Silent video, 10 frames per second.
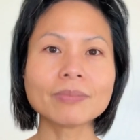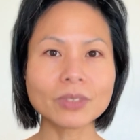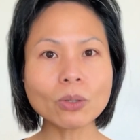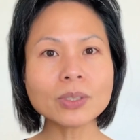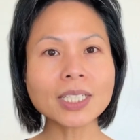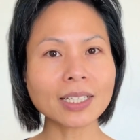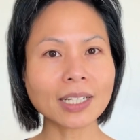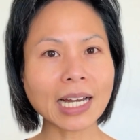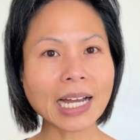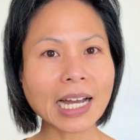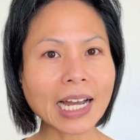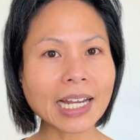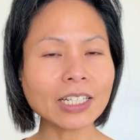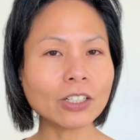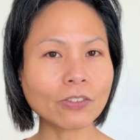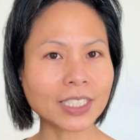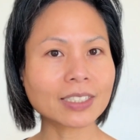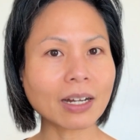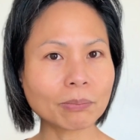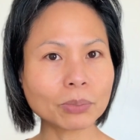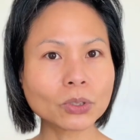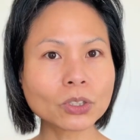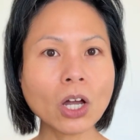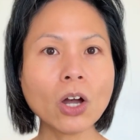Those are the kind of examples